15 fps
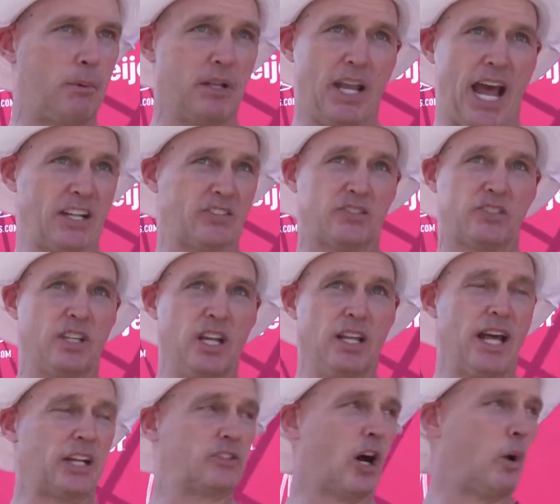And that's
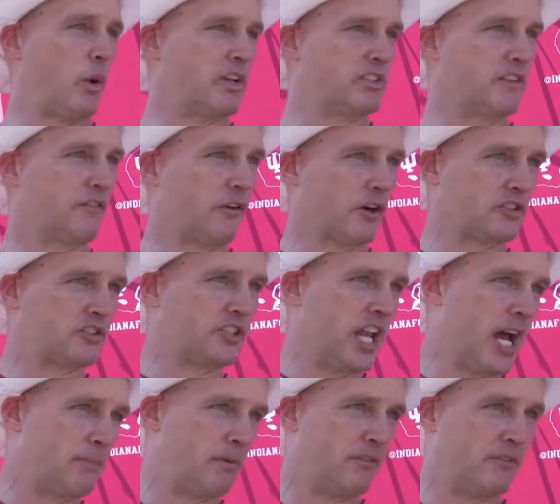always the first
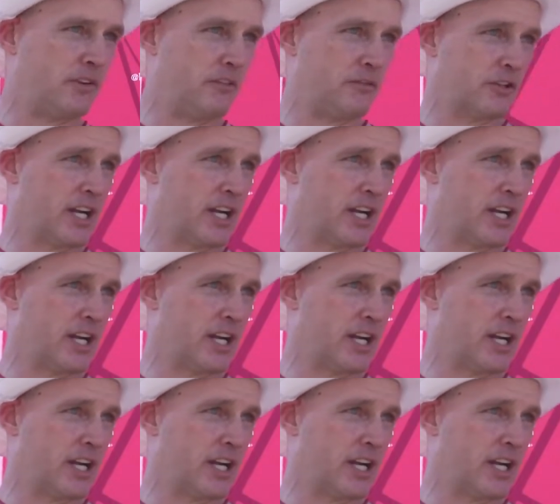step if